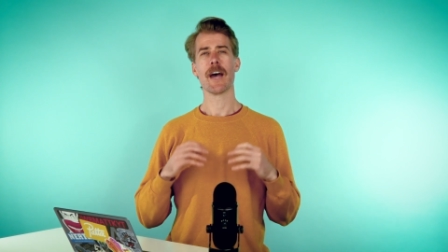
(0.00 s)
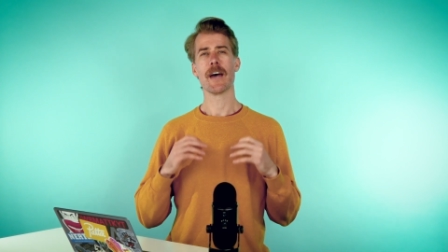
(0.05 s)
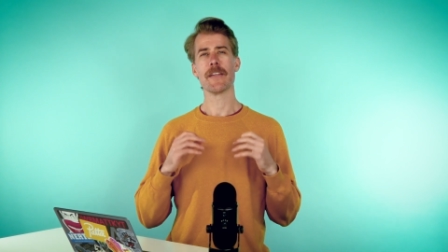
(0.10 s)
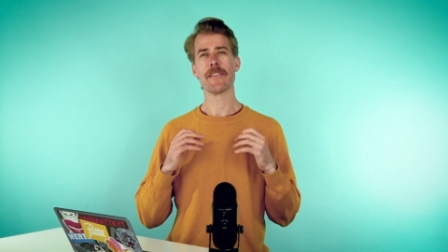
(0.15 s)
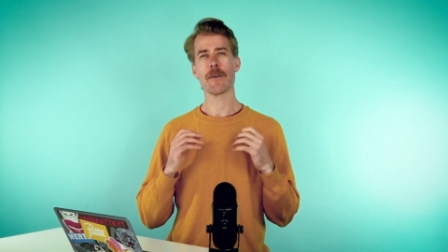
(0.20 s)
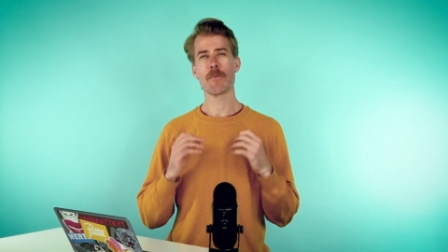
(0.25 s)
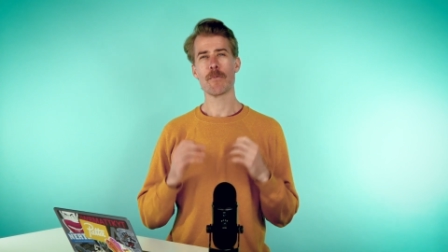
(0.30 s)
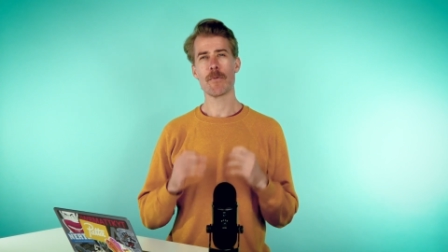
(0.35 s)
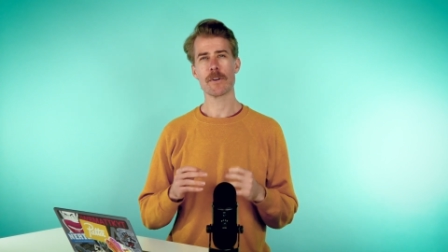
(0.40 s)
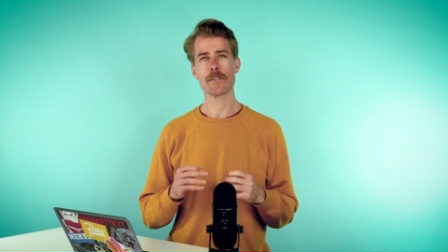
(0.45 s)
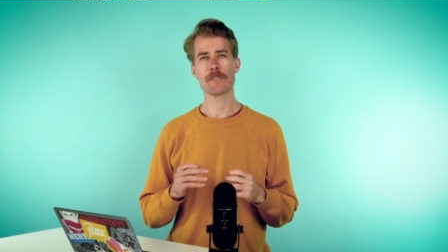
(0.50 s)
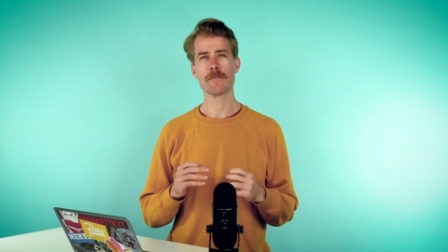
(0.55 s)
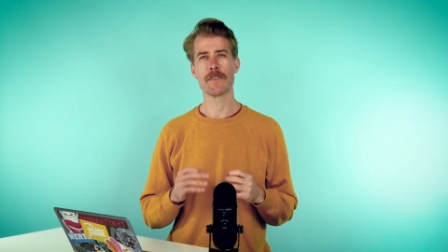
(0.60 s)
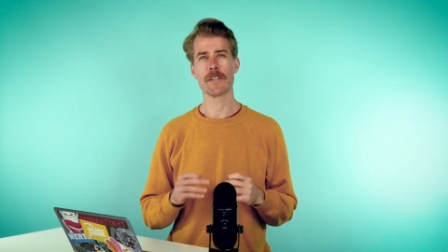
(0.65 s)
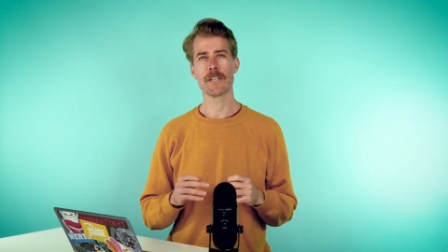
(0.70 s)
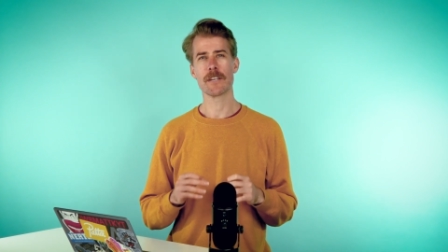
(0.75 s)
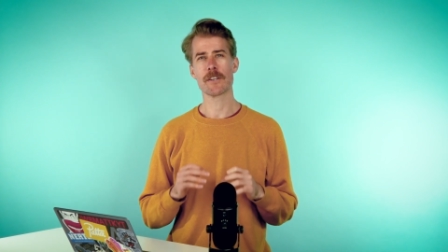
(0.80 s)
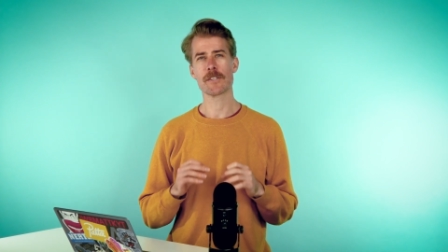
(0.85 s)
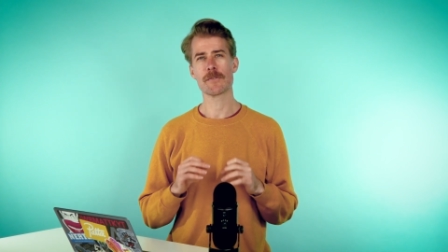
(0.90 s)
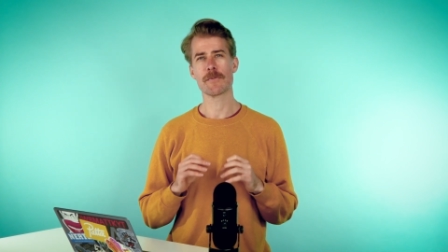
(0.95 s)
and they watch
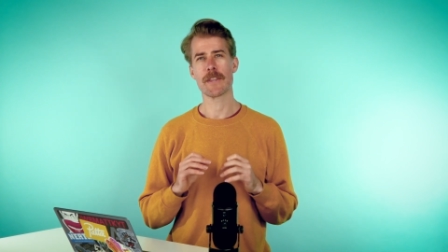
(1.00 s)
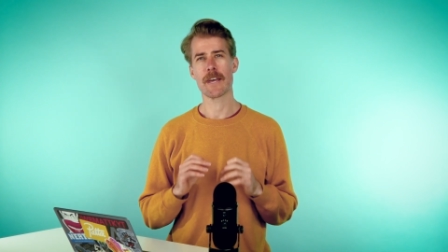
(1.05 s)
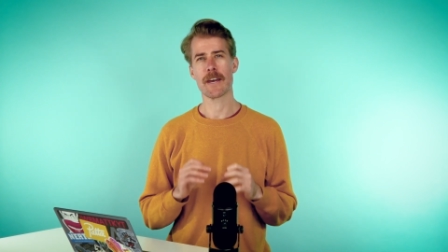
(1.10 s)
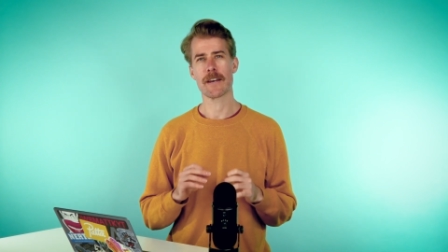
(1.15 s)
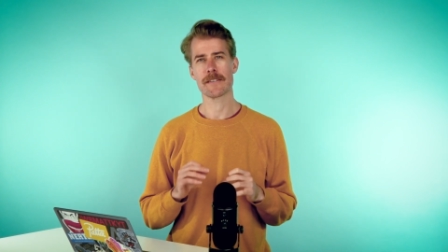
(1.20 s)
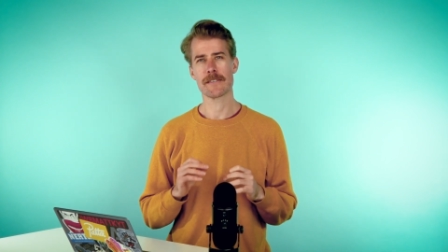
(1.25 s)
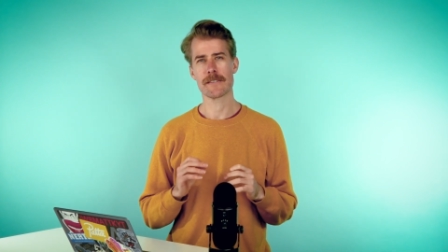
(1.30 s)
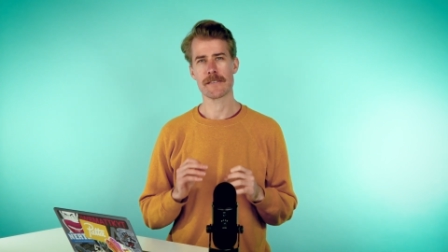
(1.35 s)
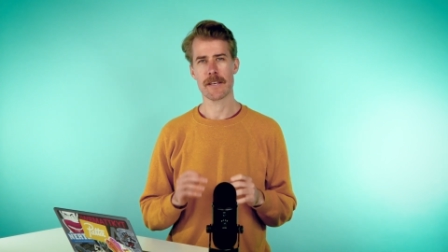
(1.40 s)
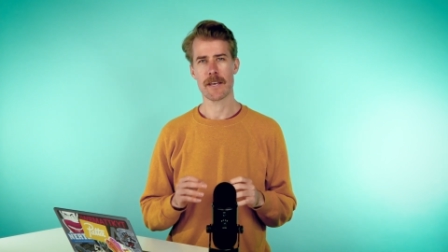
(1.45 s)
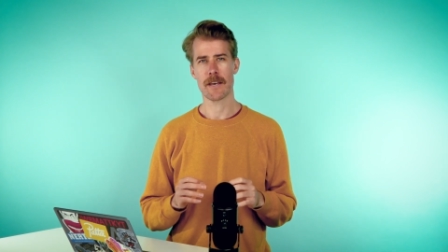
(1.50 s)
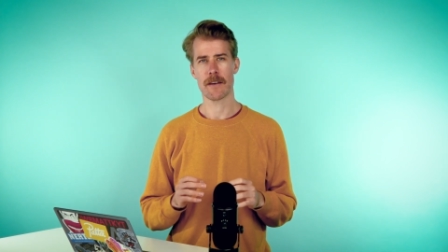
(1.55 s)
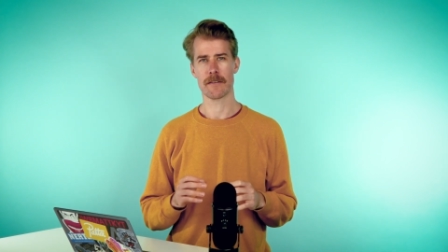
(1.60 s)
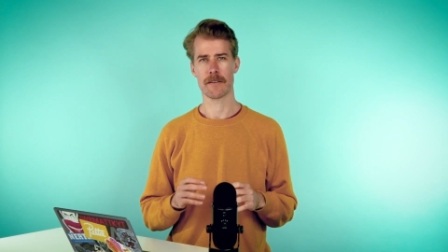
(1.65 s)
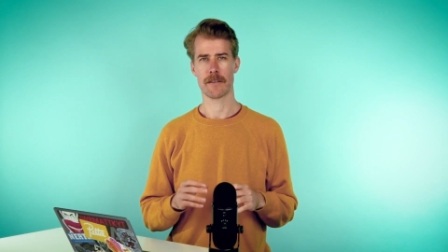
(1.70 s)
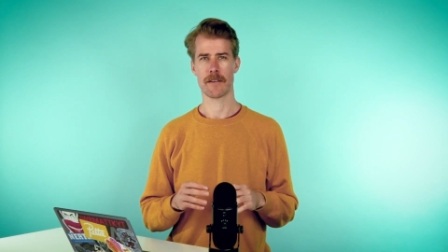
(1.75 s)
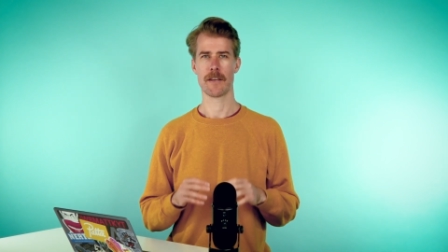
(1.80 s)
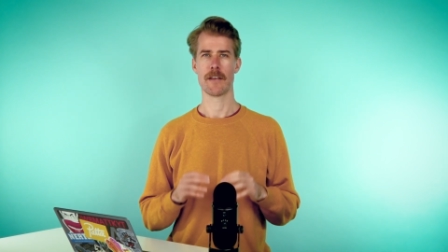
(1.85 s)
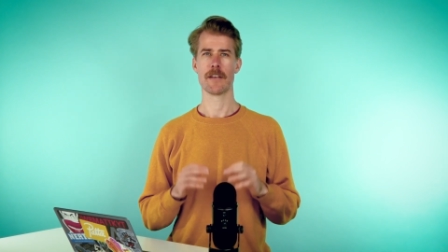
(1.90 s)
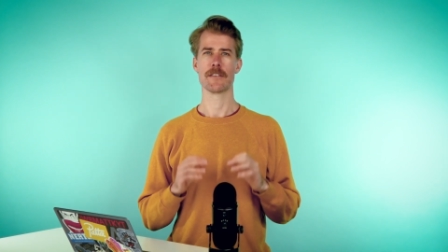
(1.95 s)
videos without sound.